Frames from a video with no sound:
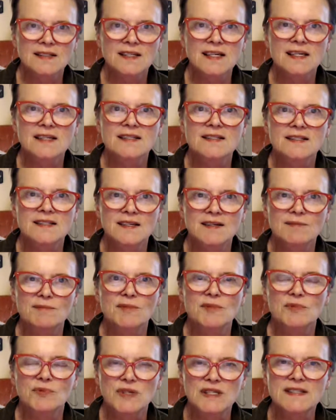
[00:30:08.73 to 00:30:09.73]
some
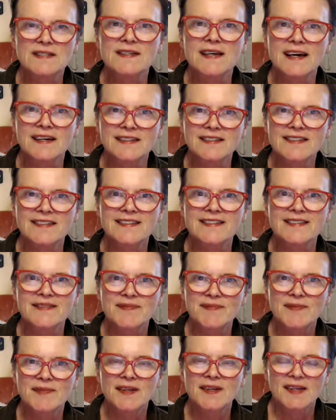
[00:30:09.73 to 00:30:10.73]
resets
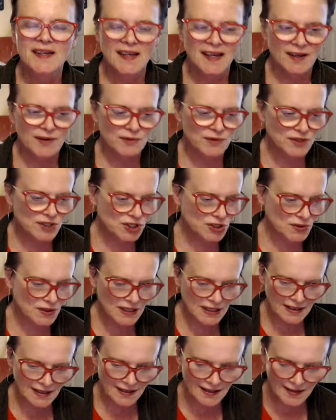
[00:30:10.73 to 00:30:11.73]
and
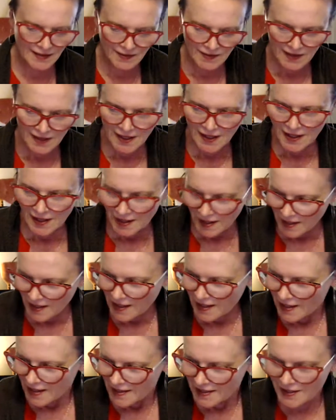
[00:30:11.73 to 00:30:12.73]
retreat.
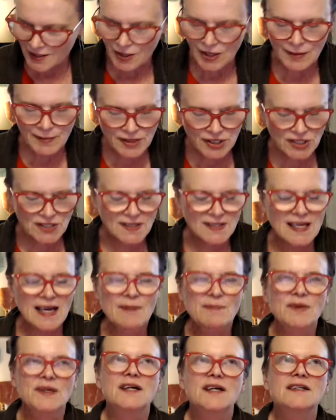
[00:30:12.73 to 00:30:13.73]
So let me just tap
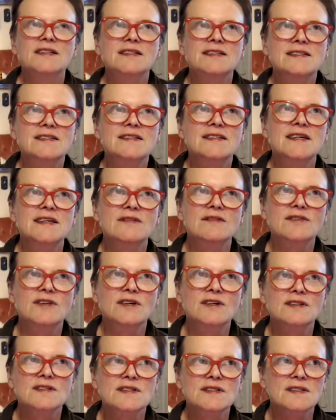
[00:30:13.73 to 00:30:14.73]
in and see if
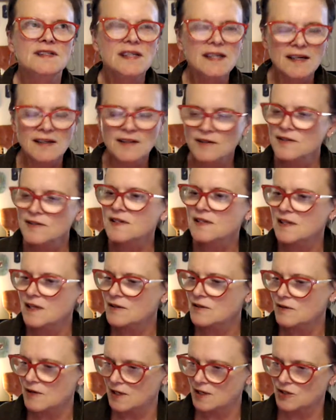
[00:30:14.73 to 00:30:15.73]
there's
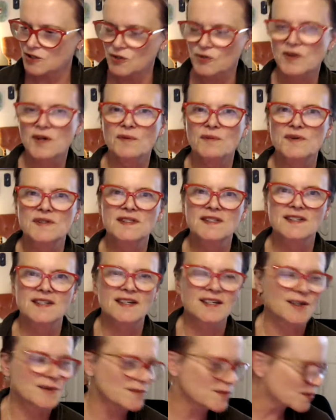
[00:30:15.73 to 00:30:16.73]
another angel that wants to
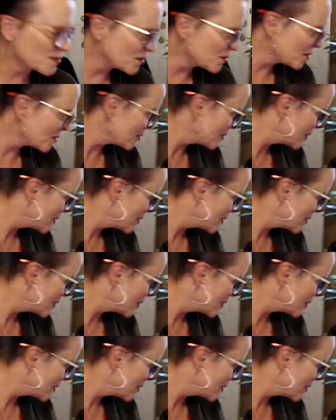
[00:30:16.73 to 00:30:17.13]
come through.